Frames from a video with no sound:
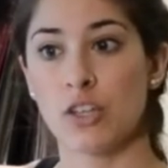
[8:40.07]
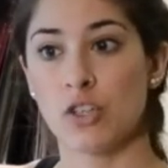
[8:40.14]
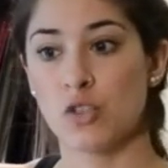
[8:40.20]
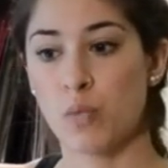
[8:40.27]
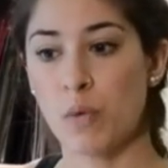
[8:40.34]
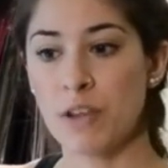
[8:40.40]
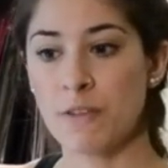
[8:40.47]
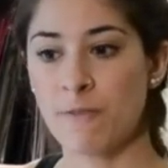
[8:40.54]

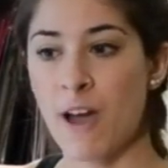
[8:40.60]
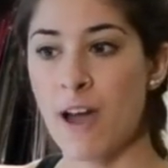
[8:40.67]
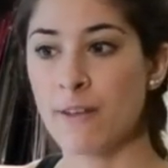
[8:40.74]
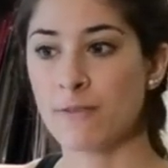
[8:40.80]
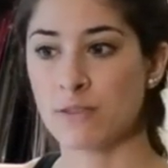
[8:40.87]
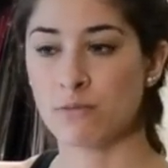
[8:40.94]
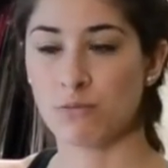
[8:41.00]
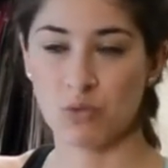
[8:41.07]

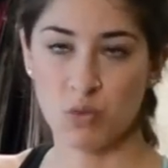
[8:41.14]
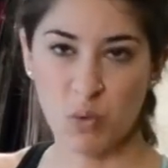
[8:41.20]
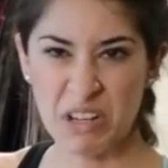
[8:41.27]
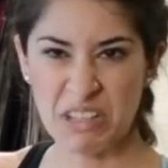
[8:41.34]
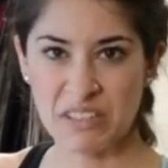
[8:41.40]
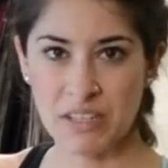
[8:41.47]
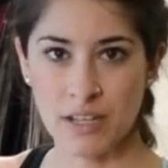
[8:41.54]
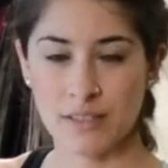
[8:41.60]

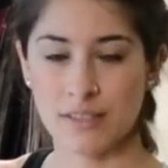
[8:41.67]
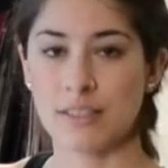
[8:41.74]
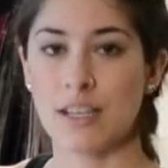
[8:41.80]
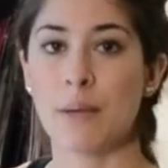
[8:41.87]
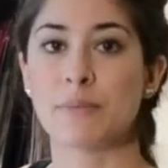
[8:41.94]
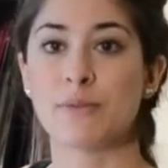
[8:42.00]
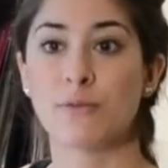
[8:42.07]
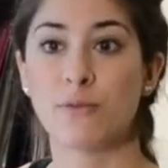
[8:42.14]
26
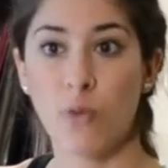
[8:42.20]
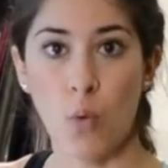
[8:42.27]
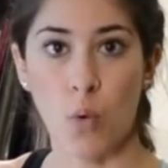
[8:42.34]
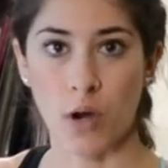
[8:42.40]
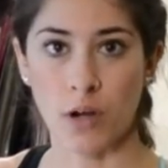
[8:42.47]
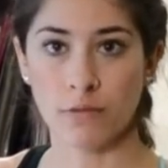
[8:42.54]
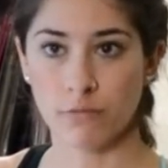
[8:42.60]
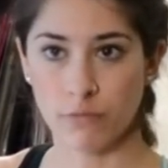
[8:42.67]
times
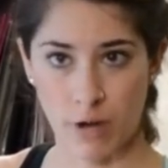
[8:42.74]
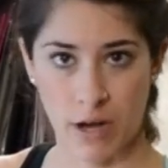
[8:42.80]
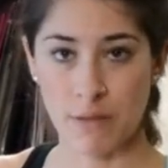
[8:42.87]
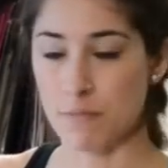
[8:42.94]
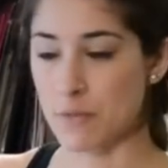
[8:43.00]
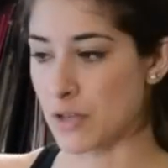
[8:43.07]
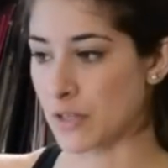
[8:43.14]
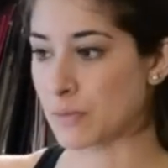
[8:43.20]
4, right?
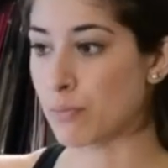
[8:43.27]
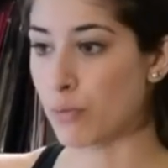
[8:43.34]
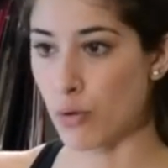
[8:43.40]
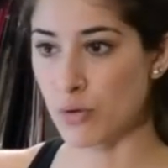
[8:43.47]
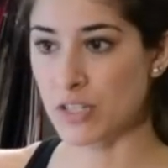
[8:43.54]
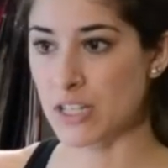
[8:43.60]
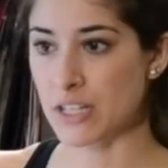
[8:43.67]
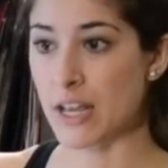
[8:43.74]
Because
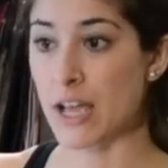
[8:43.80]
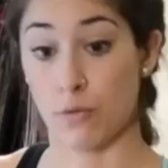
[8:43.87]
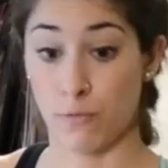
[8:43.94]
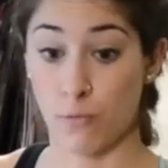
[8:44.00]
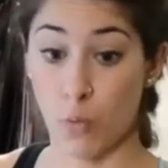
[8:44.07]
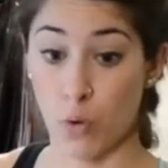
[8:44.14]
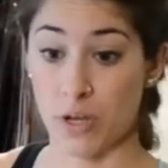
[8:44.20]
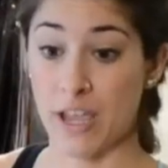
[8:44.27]
protein has
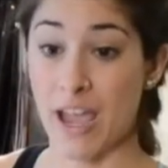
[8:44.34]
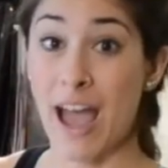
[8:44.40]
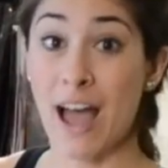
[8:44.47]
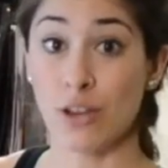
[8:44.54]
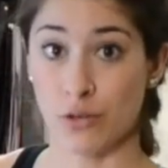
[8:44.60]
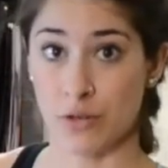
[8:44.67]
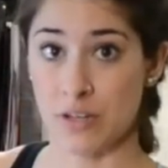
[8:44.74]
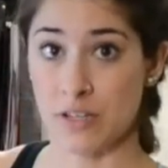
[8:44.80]
4
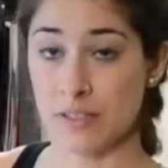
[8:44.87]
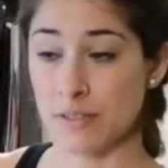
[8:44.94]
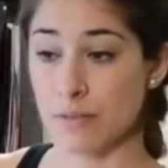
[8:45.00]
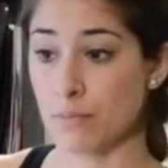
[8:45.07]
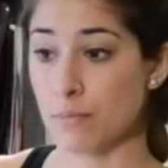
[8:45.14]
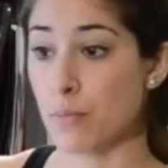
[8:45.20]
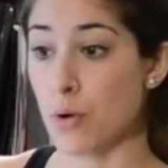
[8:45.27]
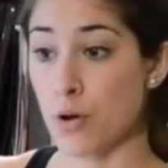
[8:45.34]
calories
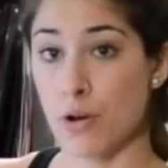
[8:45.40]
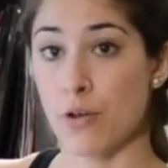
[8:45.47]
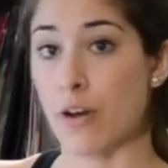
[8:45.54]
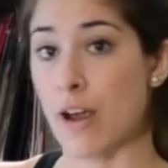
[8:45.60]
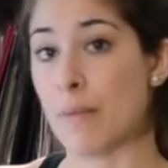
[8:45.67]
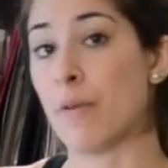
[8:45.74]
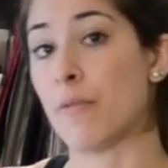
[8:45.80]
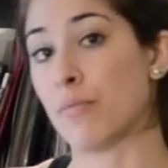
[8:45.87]
per
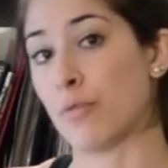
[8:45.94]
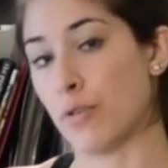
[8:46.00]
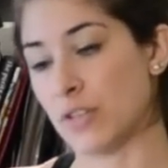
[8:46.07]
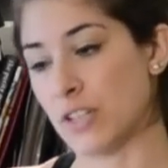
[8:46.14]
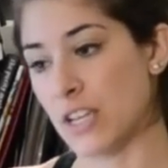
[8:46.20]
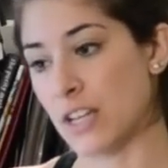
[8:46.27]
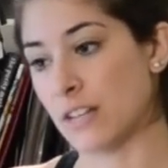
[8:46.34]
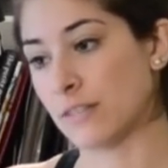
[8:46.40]
gram of
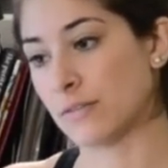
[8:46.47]
protein.